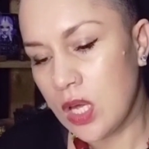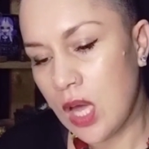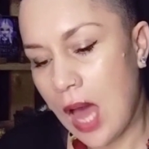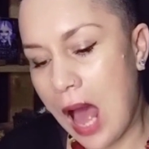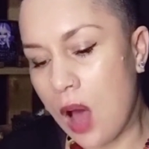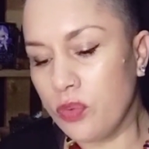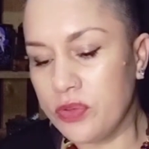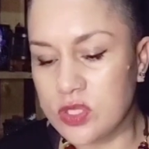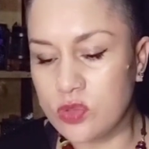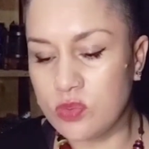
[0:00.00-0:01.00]
how
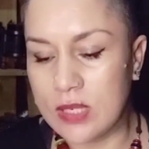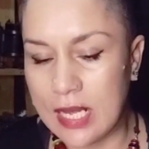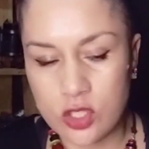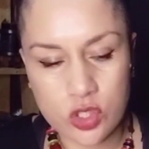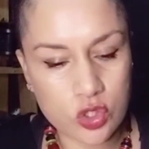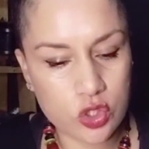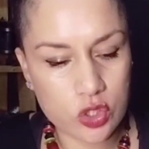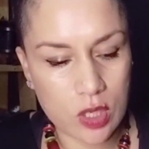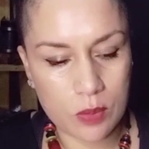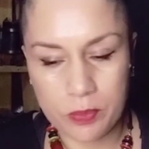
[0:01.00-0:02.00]
this
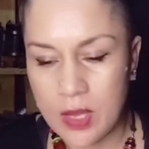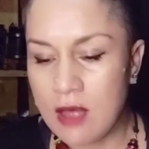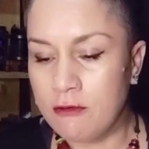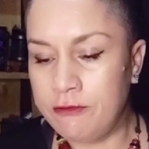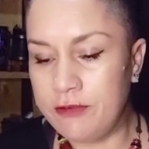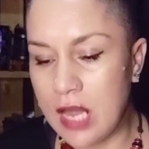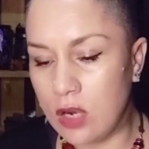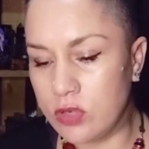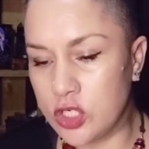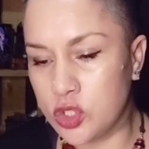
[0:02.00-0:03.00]
relationship
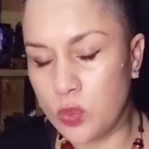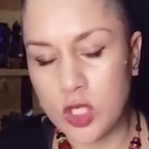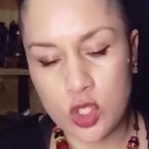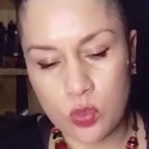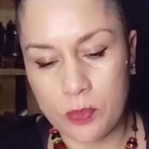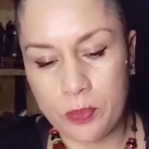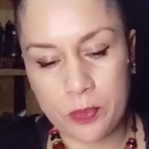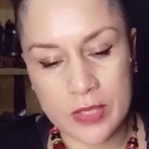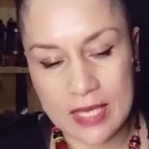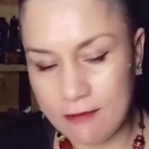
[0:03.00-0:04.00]
flourished when you were
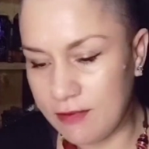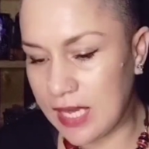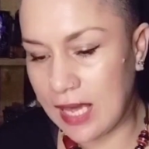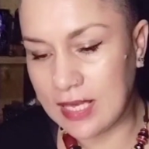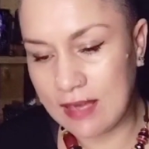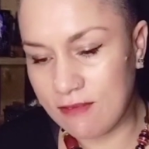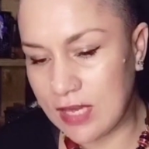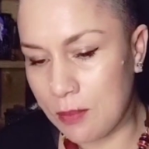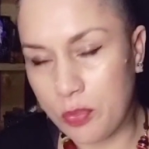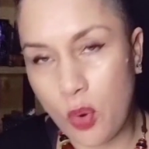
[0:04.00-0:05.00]
giving
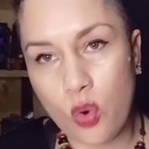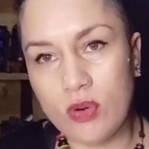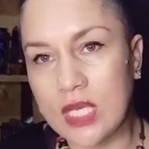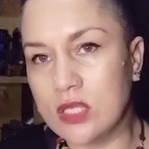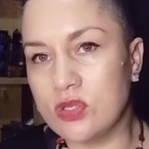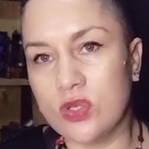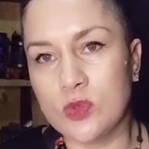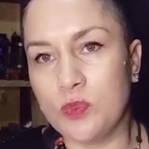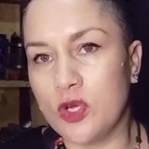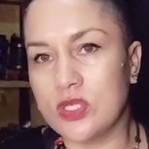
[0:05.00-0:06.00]
and pouring into
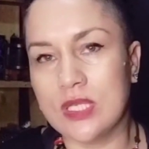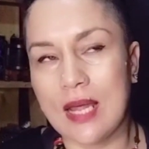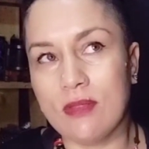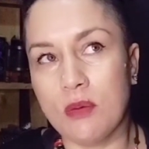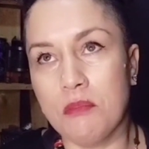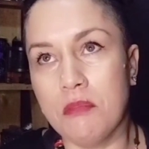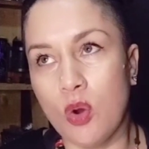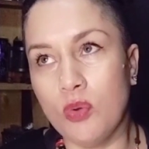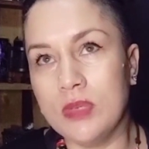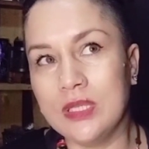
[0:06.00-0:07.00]
this person. And the
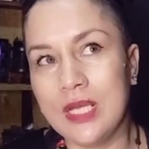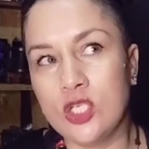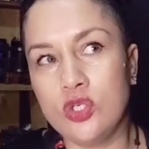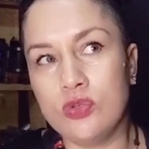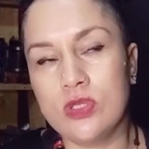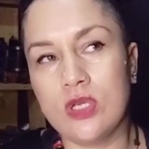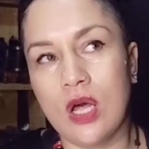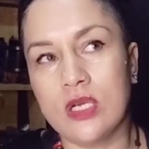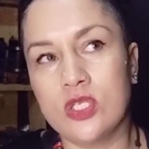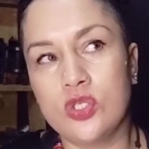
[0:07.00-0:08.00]
moment that you
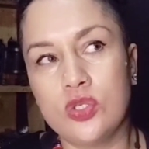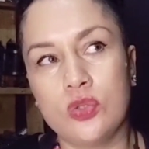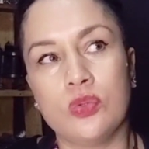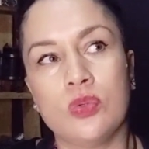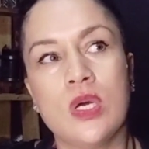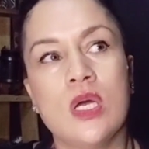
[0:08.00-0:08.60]
started to